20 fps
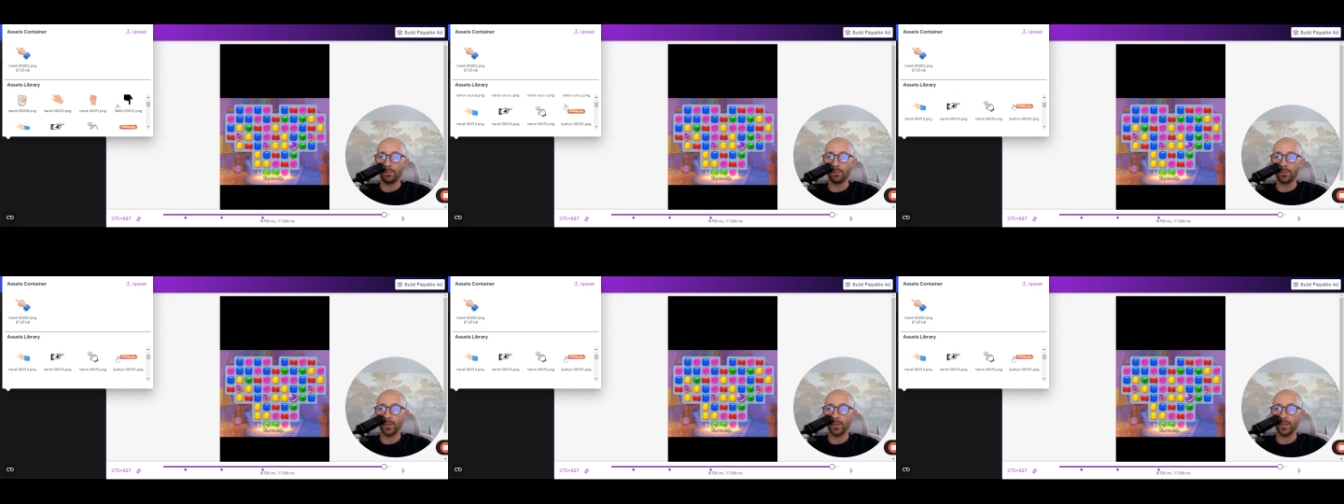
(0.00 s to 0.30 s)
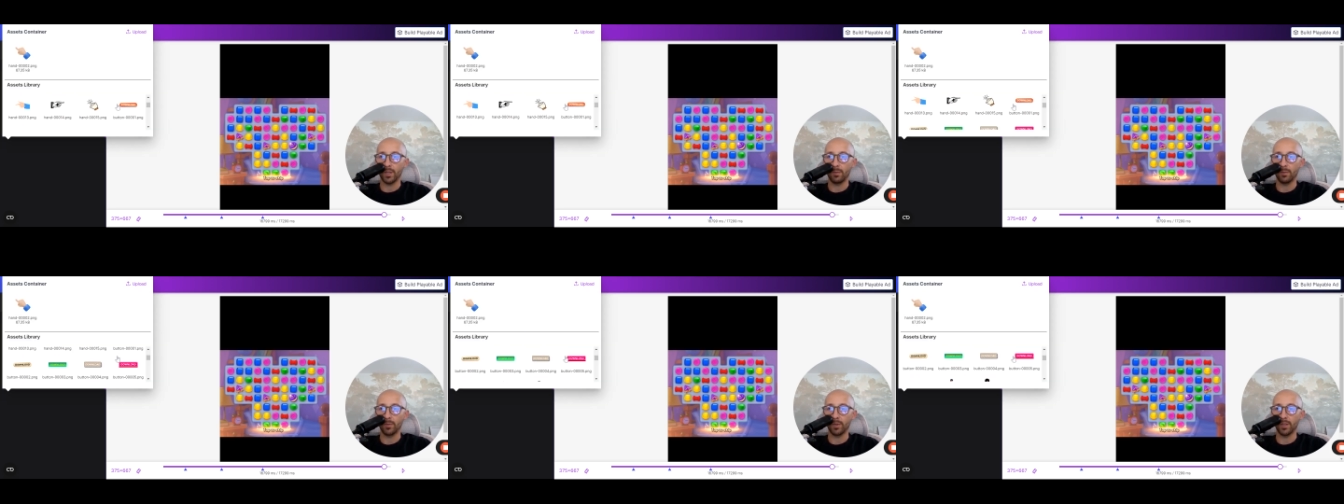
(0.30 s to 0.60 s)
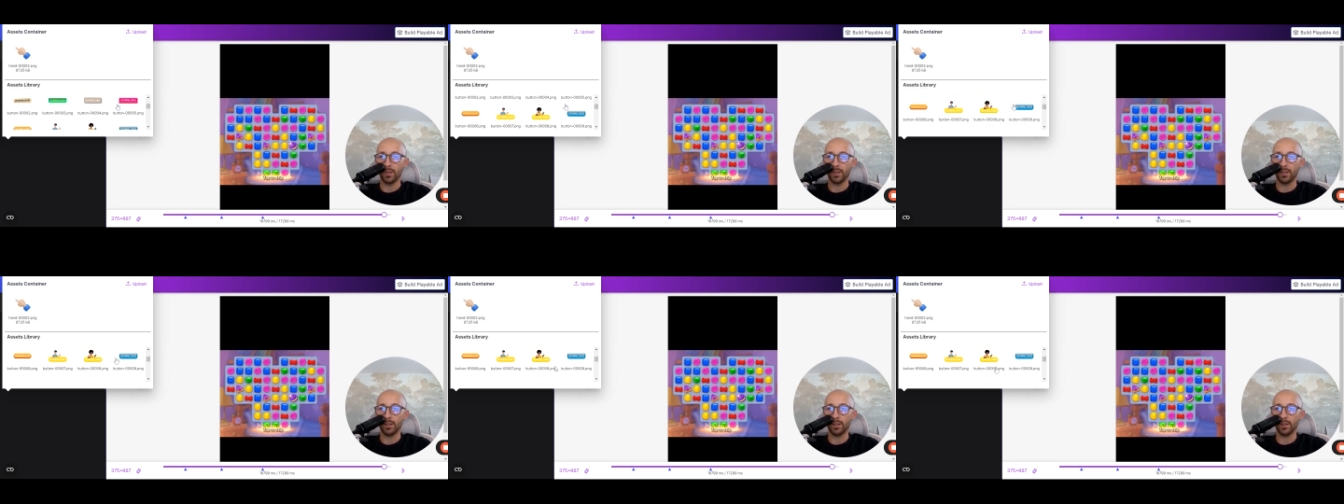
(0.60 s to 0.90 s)
some
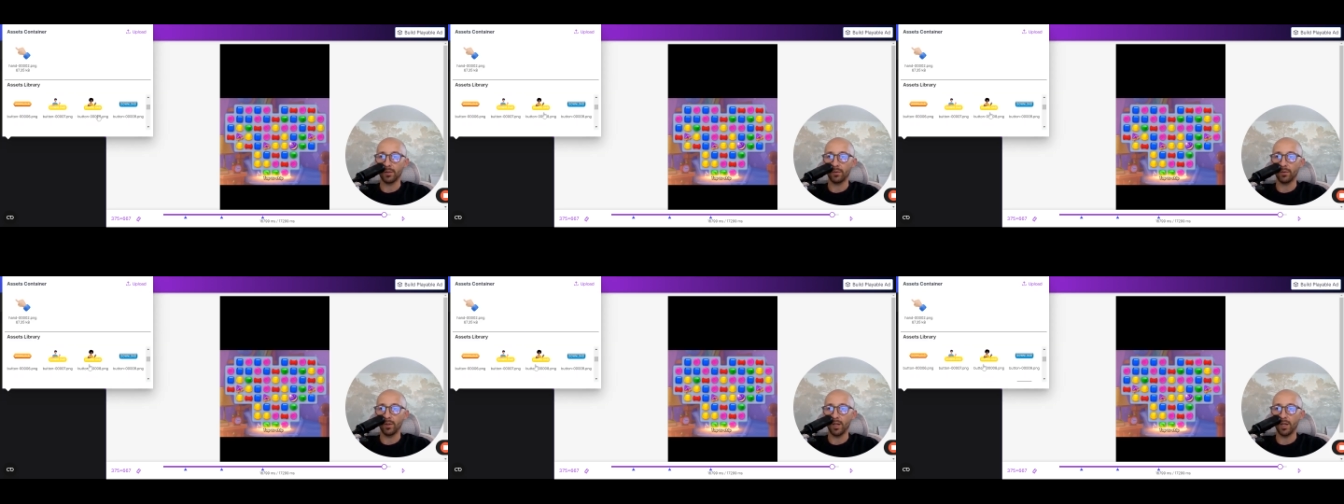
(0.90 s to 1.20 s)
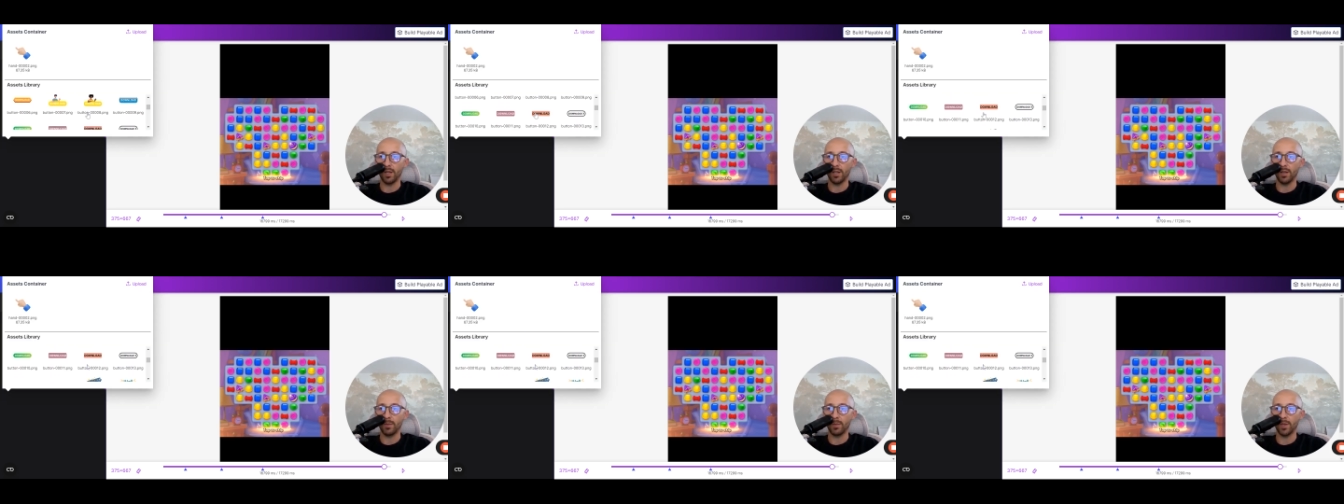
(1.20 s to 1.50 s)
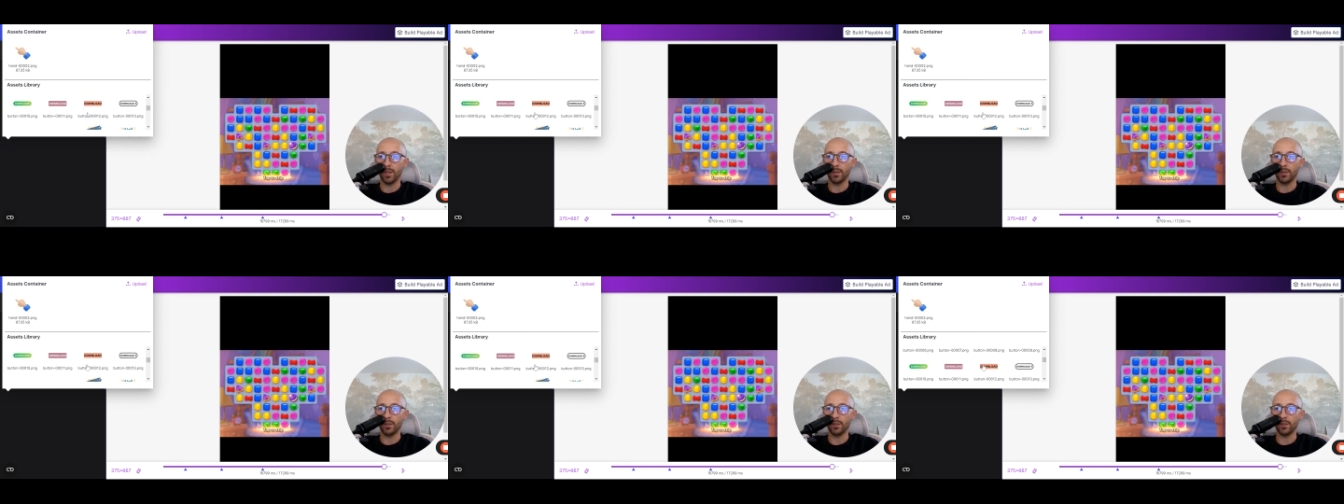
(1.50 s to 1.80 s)
successful
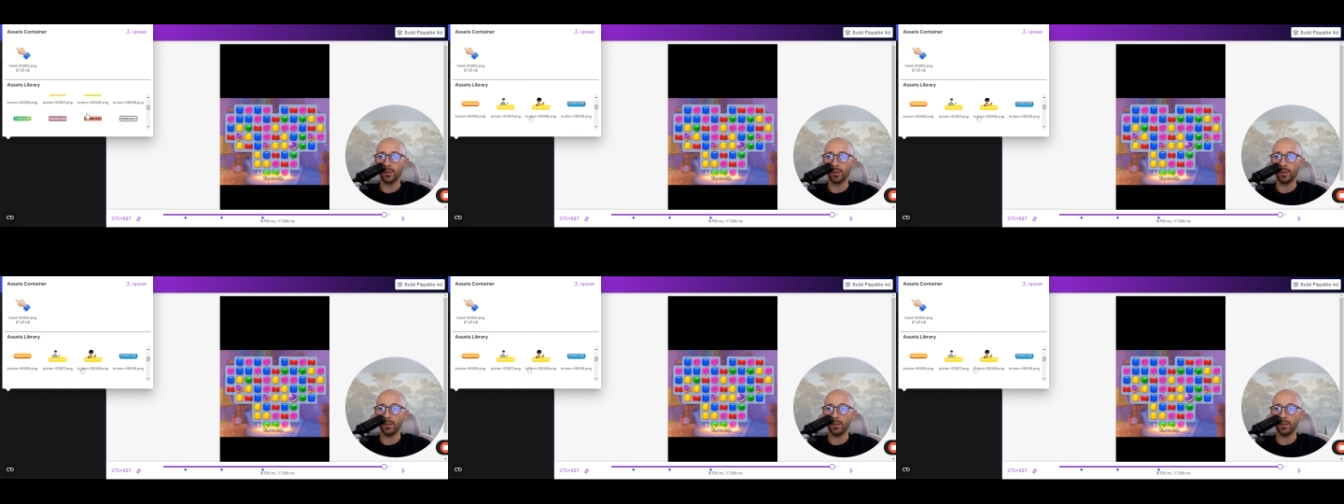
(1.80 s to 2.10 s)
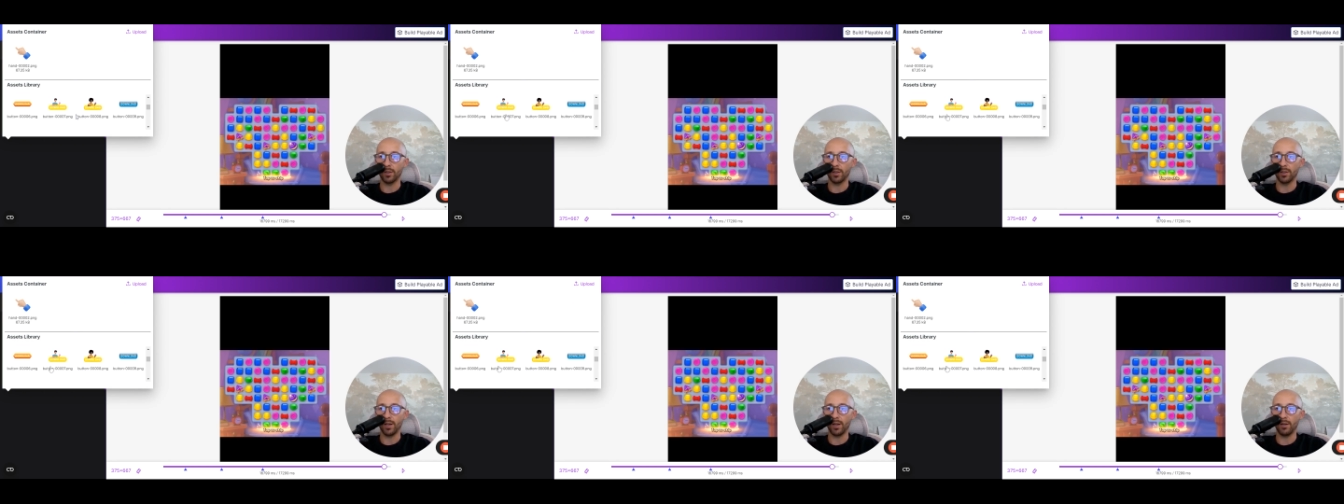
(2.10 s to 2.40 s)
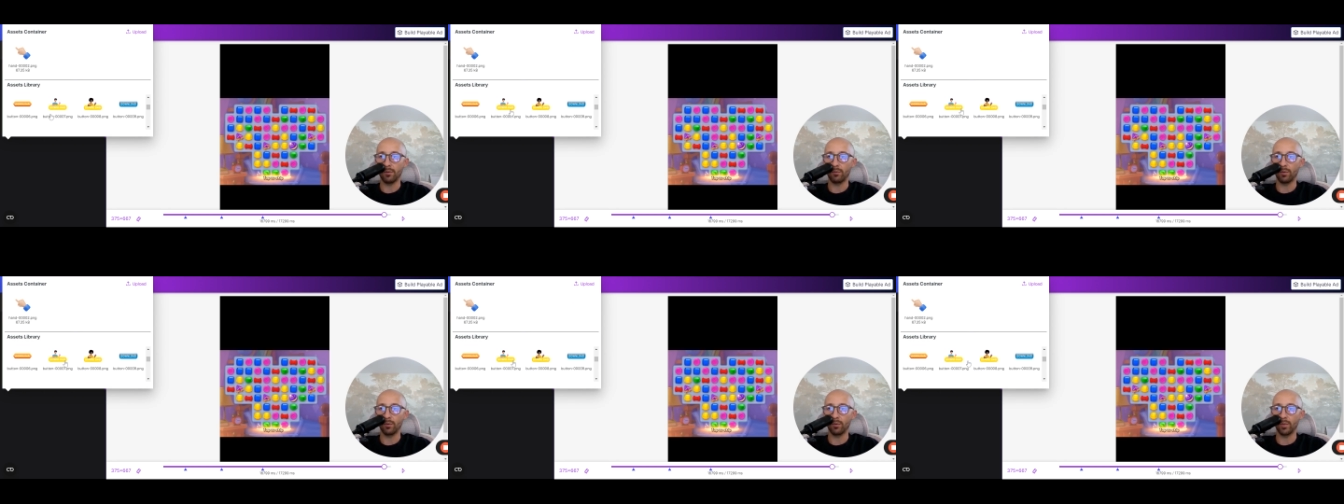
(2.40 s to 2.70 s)
animation, a
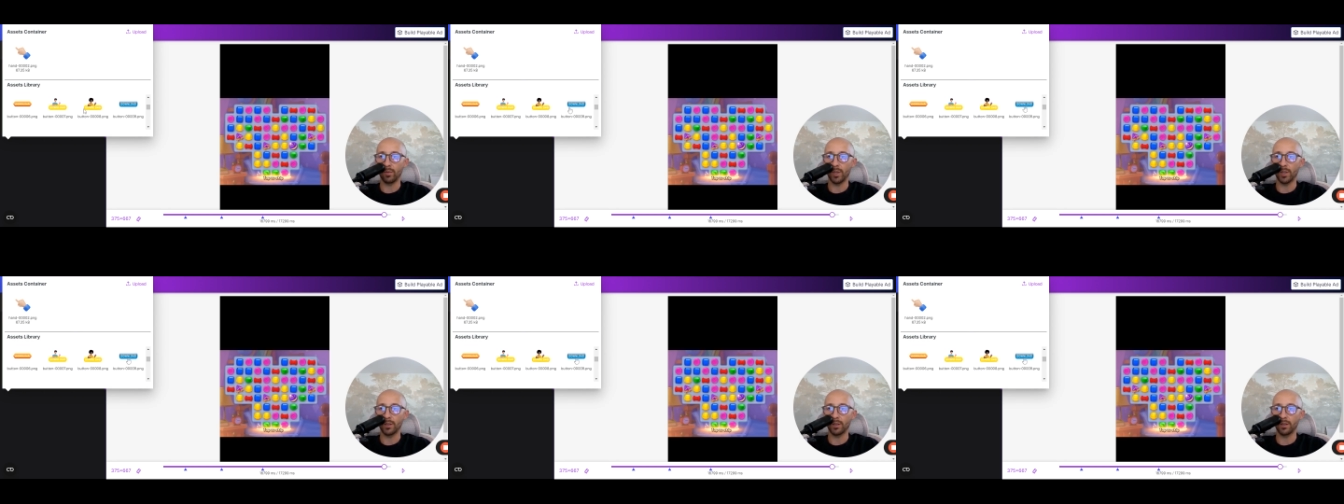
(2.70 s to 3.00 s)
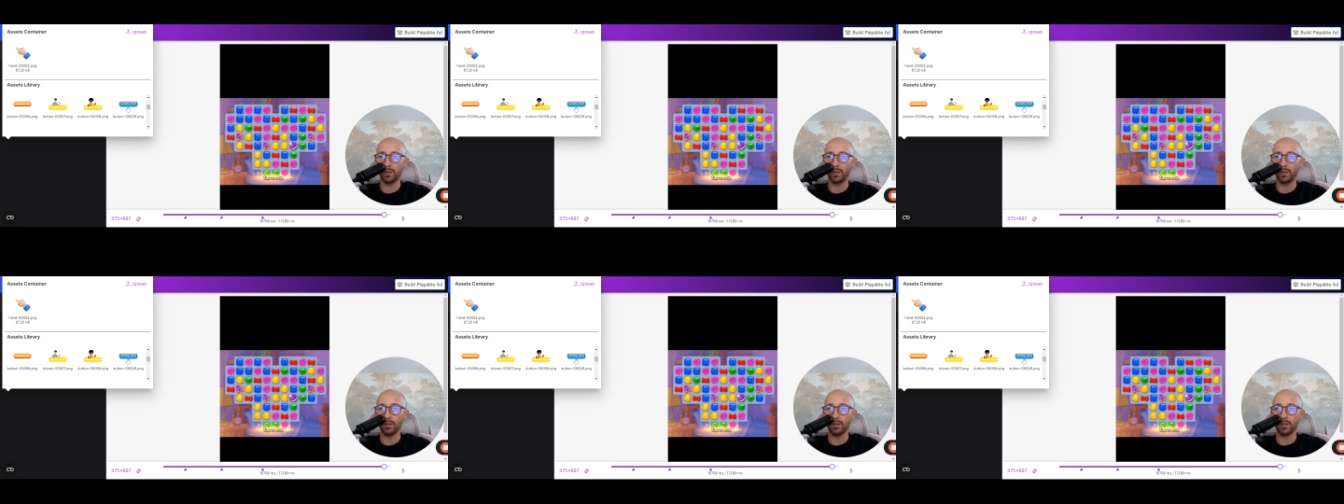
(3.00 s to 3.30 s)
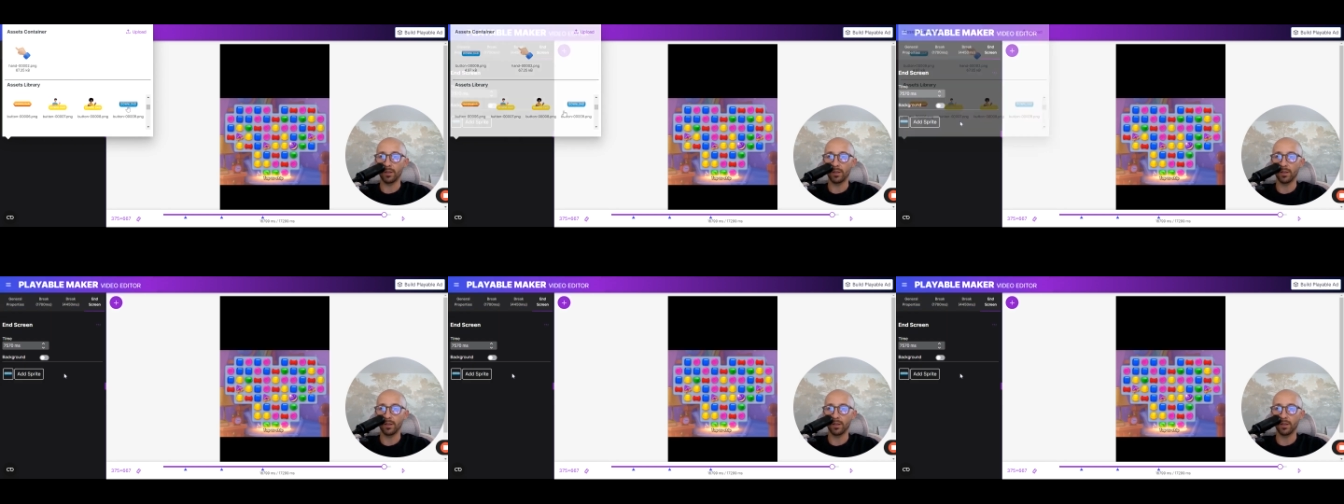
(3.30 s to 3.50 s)
download button,